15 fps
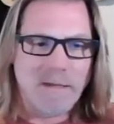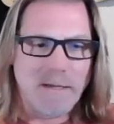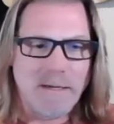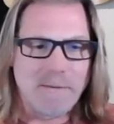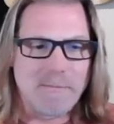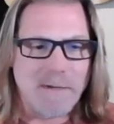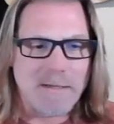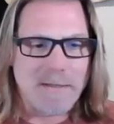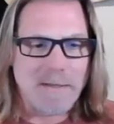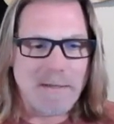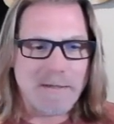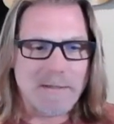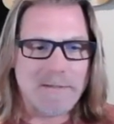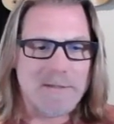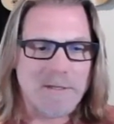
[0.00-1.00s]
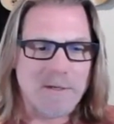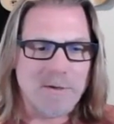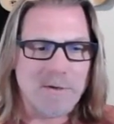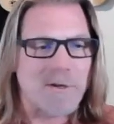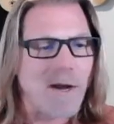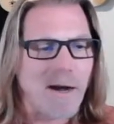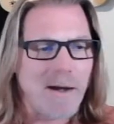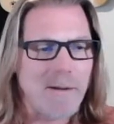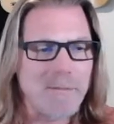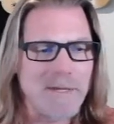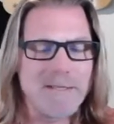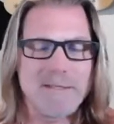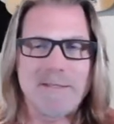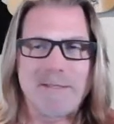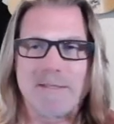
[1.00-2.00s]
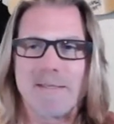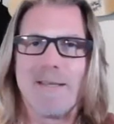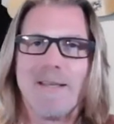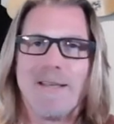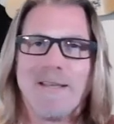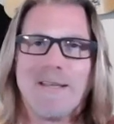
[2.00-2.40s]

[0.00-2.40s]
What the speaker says: I think I can see your comments.